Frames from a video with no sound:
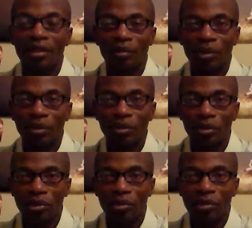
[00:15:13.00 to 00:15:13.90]
And when you
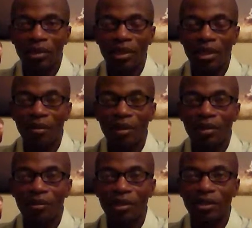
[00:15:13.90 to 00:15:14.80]
do come in
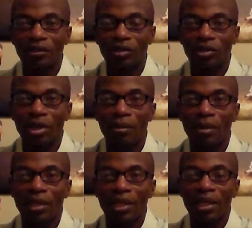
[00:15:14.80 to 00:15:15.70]
the midst of
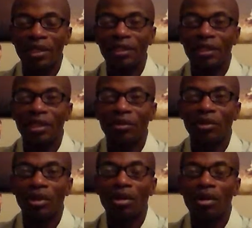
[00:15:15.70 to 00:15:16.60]
trouble, he said he
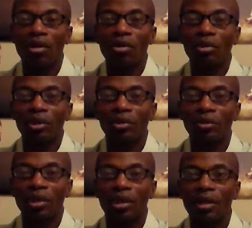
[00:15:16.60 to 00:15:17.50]
will hold
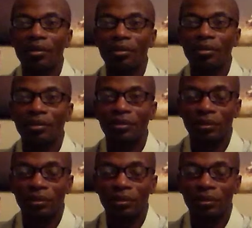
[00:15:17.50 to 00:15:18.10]
you up.